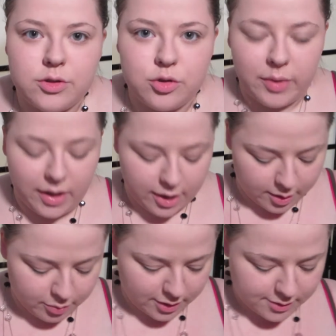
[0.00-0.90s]
to do my
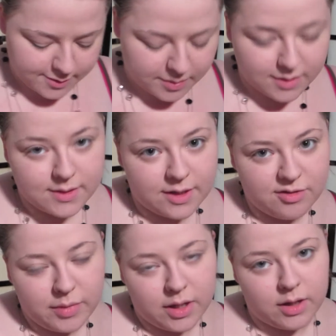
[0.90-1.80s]
eyebrows, but instead
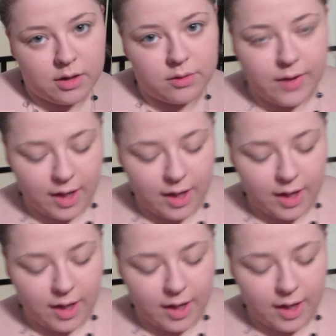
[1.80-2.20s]
of my e.l.f.